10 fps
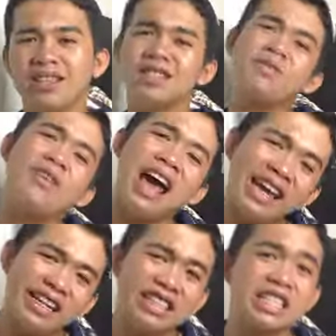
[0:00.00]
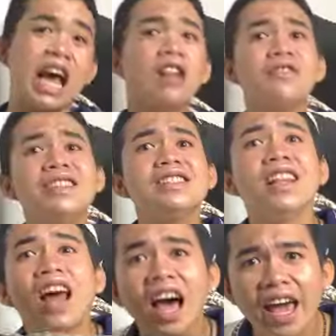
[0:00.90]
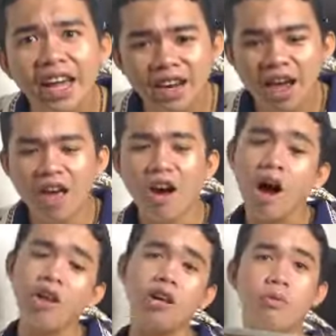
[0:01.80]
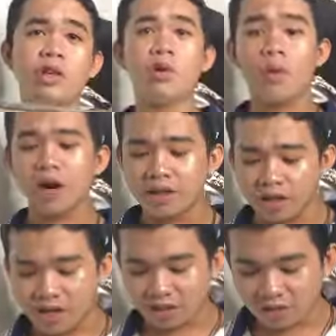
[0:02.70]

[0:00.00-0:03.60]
it's fine. It's Calvin Klein. Oh yeah, when you wear this,